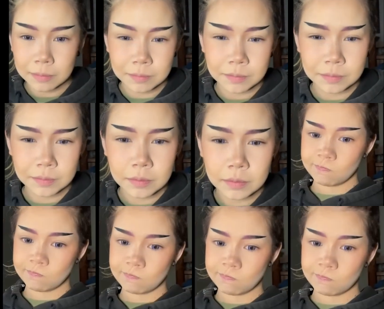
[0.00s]

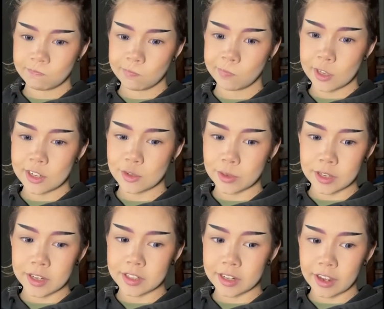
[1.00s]
I just
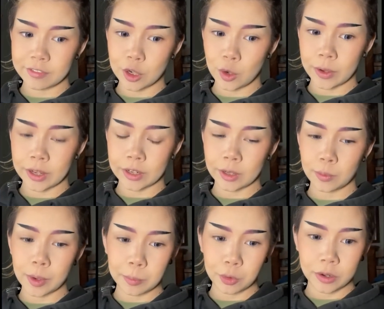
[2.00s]
realized that I have no idea what
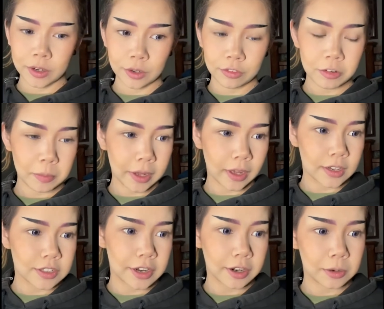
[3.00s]
I'm going to do for my
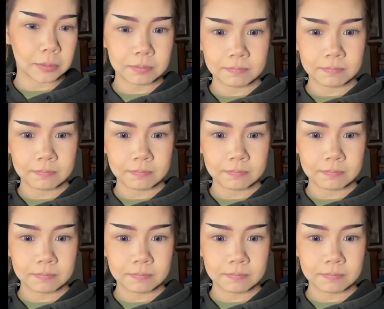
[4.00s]
eyeshadow.